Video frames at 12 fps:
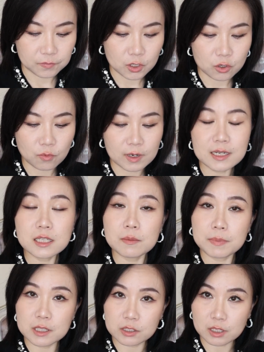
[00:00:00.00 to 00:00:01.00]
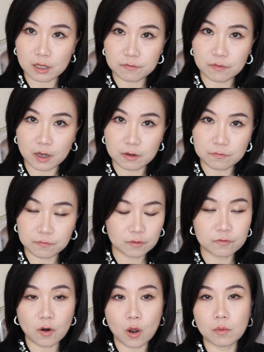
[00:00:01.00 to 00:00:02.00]
you a little bit suffer
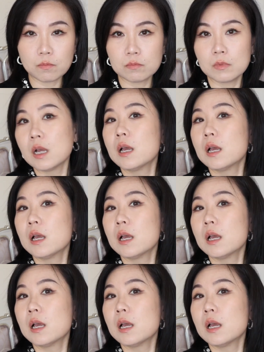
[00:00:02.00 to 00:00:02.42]
from